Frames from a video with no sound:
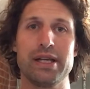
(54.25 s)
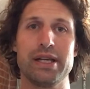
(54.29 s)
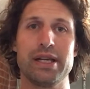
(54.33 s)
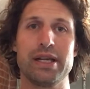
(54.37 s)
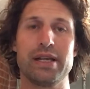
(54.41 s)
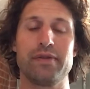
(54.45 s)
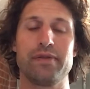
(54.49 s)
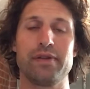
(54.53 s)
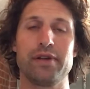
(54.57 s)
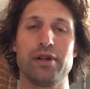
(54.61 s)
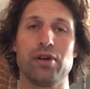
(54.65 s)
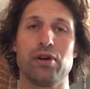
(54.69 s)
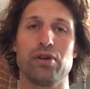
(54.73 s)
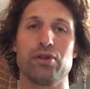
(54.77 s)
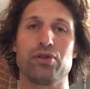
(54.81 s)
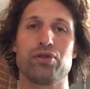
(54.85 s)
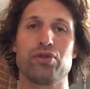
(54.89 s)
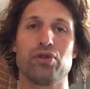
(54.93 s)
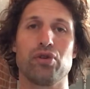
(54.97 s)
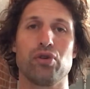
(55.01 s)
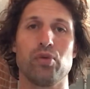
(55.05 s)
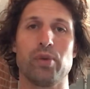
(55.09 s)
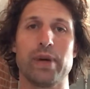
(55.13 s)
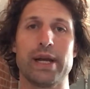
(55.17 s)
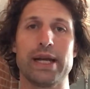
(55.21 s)
If you're not
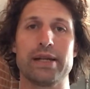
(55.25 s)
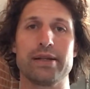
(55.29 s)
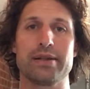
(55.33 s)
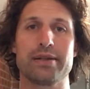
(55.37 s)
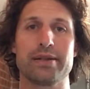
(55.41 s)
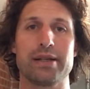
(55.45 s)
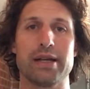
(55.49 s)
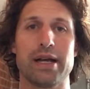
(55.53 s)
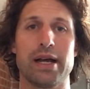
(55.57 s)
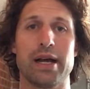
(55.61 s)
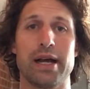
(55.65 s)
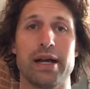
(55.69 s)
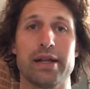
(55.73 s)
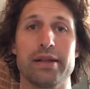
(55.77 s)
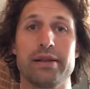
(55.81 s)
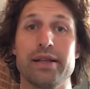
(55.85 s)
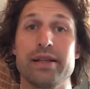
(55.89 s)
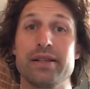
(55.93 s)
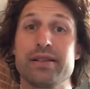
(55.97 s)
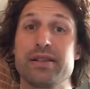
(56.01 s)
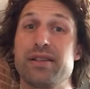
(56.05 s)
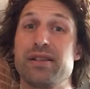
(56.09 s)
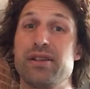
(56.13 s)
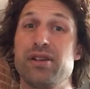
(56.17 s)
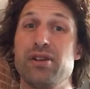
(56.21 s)
sure where to start,
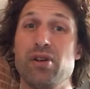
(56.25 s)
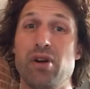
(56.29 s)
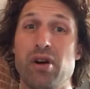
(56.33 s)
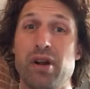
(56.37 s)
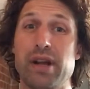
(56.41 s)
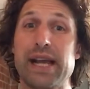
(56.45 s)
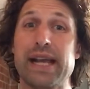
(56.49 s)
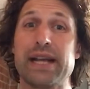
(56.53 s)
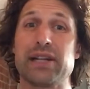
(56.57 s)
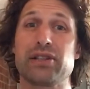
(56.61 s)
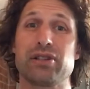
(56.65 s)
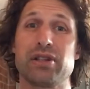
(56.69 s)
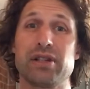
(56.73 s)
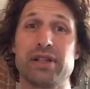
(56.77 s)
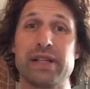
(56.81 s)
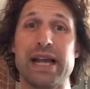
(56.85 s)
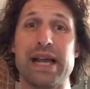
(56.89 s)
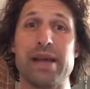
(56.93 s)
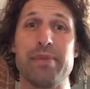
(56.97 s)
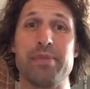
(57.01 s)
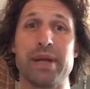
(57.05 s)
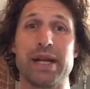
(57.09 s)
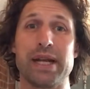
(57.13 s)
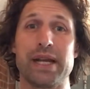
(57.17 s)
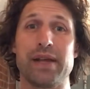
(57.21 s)
there's not actually
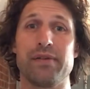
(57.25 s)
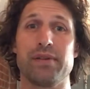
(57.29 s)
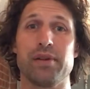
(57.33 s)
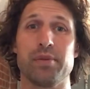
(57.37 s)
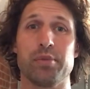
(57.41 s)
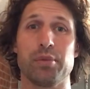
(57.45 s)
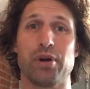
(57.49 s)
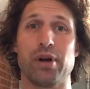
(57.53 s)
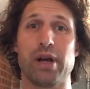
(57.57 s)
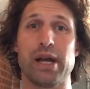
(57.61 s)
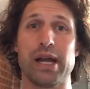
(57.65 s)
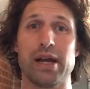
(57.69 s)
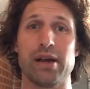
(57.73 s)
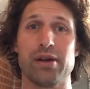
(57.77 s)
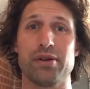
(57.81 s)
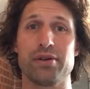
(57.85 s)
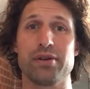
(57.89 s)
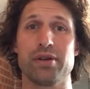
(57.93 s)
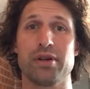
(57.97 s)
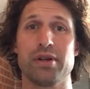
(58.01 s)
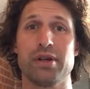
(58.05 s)
that many of them around,